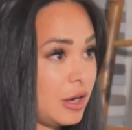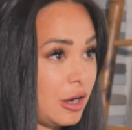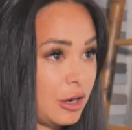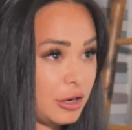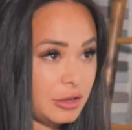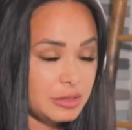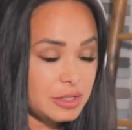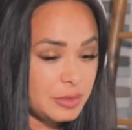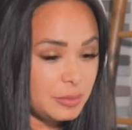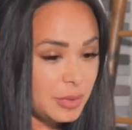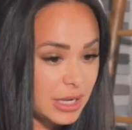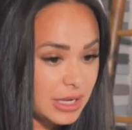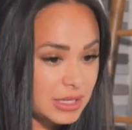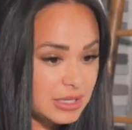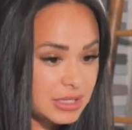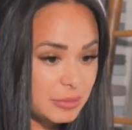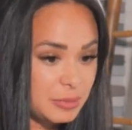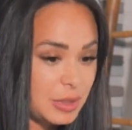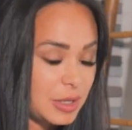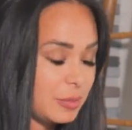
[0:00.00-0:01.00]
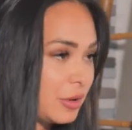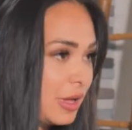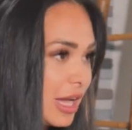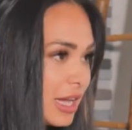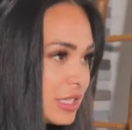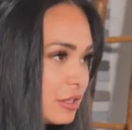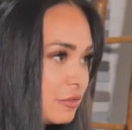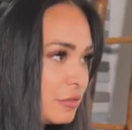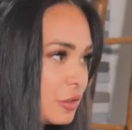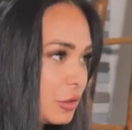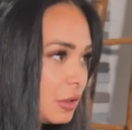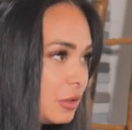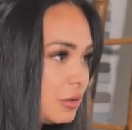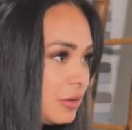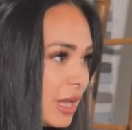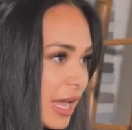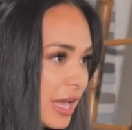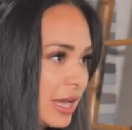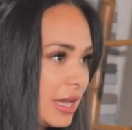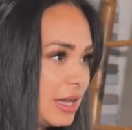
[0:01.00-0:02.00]
got on the bus and people asked if you're
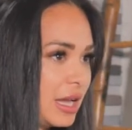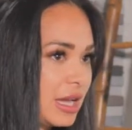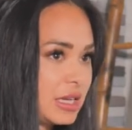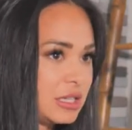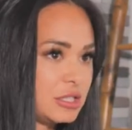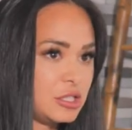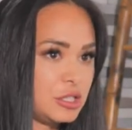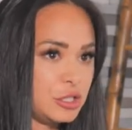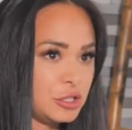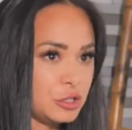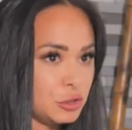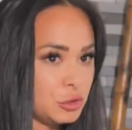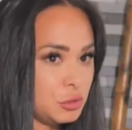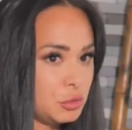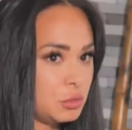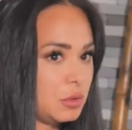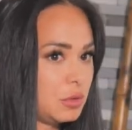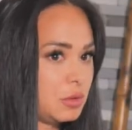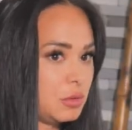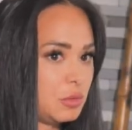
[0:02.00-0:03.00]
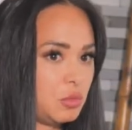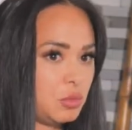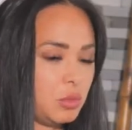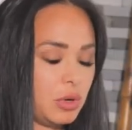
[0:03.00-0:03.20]
okay and you